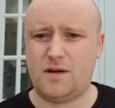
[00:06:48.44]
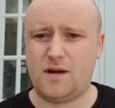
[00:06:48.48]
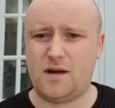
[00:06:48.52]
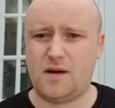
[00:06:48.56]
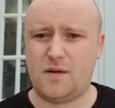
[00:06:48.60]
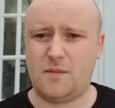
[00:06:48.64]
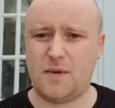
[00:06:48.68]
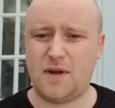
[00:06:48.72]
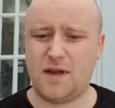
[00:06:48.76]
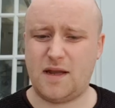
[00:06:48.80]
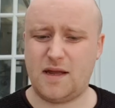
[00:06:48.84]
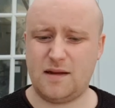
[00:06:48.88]

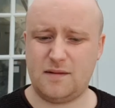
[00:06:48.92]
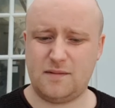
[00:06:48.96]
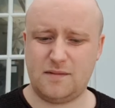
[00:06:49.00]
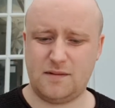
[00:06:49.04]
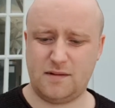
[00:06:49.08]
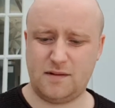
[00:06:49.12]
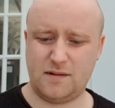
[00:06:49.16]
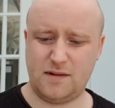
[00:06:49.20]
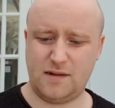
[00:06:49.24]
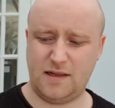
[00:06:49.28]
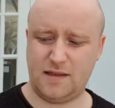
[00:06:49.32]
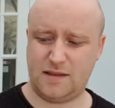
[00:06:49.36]
Well,
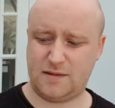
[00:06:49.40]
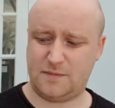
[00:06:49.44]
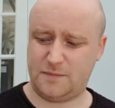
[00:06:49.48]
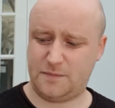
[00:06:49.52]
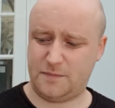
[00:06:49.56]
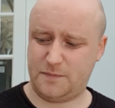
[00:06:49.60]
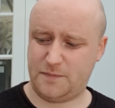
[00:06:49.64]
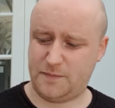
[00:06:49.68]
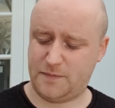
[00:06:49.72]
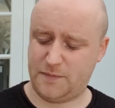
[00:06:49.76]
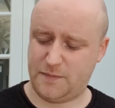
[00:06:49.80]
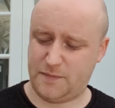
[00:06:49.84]

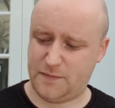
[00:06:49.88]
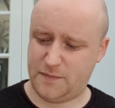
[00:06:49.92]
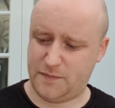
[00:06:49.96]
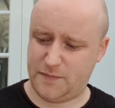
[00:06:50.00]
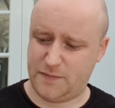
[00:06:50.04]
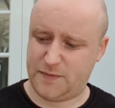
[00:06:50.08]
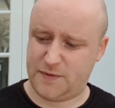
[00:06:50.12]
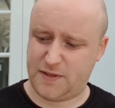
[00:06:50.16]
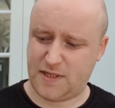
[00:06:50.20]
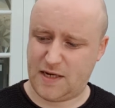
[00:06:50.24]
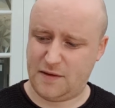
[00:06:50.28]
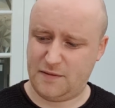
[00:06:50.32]

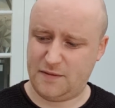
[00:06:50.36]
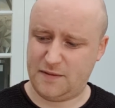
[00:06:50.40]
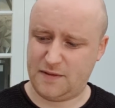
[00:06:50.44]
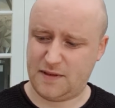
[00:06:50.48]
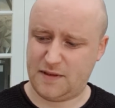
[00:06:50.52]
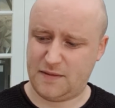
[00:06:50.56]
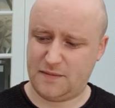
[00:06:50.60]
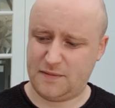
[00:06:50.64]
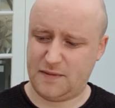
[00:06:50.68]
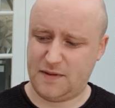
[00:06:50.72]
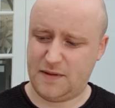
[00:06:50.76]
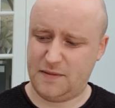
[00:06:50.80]

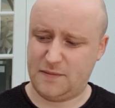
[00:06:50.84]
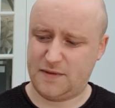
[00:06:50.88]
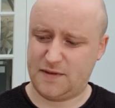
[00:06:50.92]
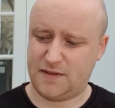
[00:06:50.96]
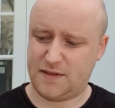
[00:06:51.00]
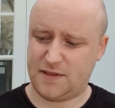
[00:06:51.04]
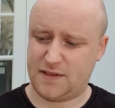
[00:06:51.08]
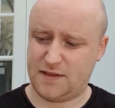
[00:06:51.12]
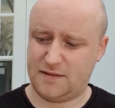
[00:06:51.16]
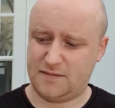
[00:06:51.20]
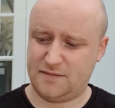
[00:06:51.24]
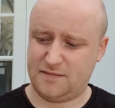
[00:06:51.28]
it
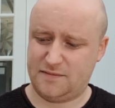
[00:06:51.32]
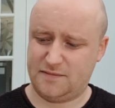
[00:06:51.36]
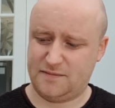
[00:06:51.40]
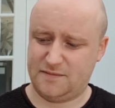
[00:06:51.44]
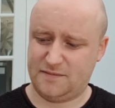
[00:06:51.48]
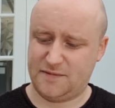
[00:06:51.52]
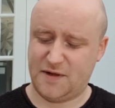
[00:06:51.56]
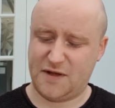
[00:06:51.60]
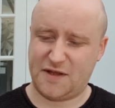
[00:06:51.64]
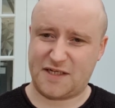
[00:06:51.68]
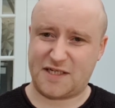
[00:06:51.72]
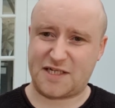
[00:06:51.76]
was
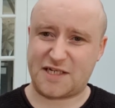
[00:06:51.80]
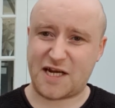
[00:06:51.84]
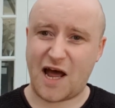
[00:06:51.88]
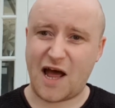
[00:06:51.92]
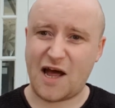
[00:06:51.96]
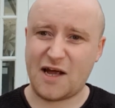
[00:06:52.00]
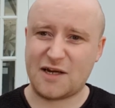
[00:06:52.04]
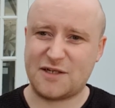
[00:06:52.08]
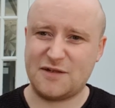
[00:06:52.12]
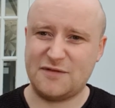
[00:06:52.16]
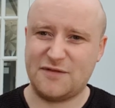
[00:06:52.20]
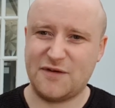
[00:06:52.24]
at the
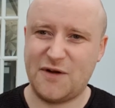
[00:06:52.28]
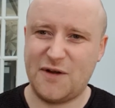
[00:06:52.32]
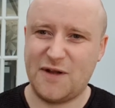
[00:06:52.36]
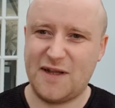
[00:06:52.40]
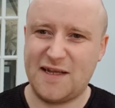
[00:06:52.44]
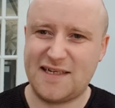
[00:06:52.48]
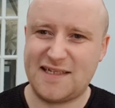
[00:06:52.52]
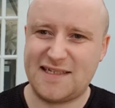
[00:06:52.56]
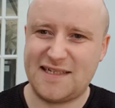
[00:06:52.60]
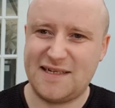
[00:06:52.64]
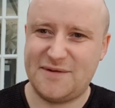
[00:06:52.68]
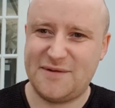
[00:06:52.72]
start of all
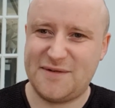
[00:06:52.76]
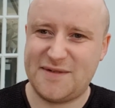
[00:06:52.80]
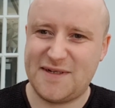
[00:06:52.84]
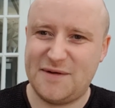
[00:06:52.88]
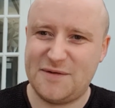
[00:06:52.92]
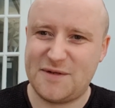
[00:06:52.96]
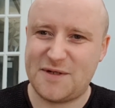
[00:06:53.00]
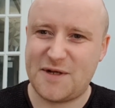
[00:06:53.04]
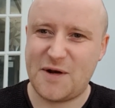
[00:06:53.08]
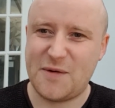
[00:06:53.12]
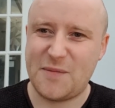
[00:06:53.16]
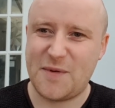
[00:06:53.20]
this, it
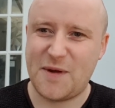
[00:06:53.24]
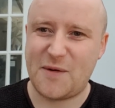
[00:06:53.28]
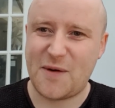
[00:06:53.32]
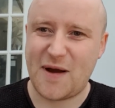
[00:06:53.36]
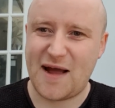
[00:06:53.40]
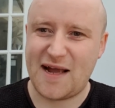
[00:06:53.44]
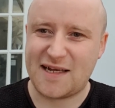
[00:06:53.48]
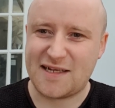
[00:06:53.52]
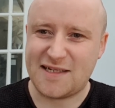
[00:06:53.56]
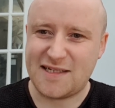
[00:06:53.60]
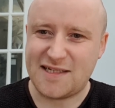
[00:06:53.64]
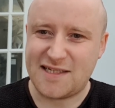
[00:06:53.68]
was going to be
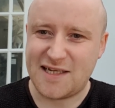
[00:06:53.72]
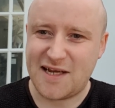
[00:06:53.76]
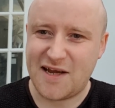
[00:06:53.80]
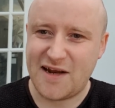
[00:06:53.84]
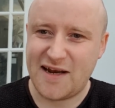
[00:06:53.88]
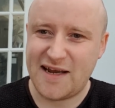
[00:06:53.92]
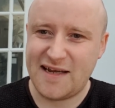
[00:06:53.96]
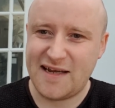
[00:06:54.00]
quite concerning,